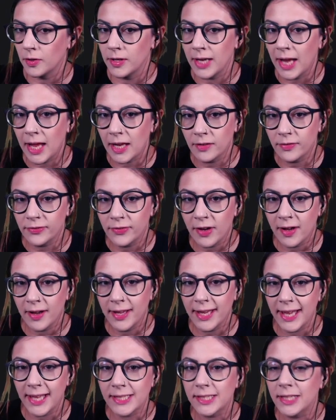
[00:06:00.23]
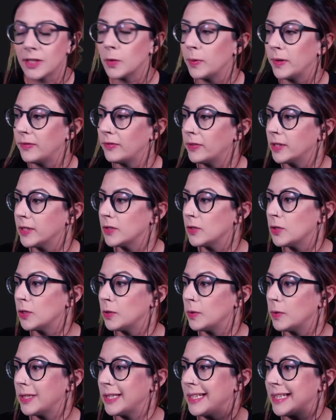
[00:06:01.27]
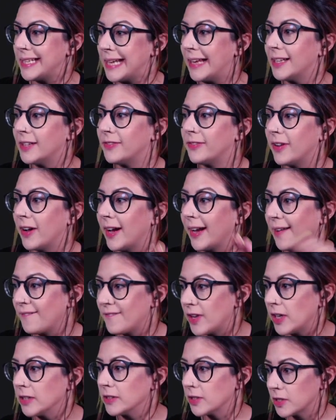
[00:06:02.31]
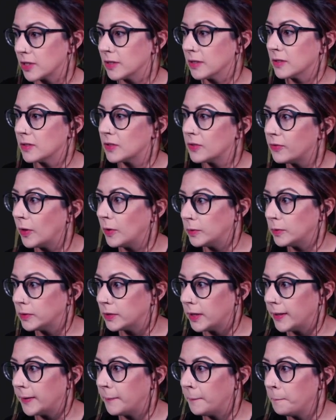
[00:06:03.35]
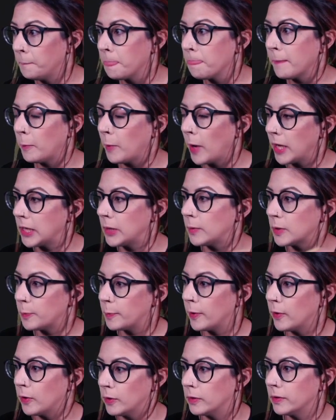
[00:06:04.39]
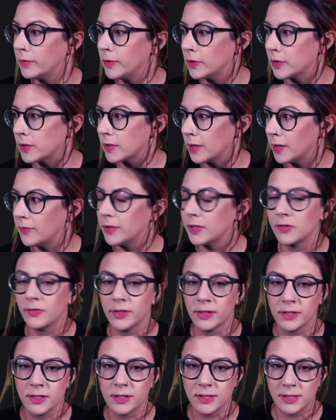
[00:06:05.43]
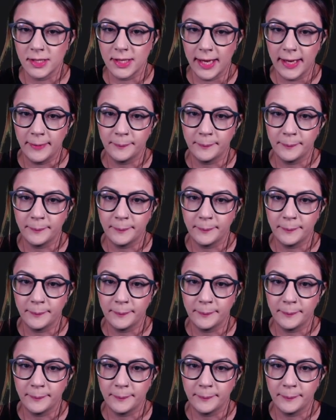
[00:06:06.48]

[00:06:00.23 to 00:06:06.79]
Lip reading: Netlify, it's equivalent to the Netlify functions folder, where you would put all of your serverless functions there.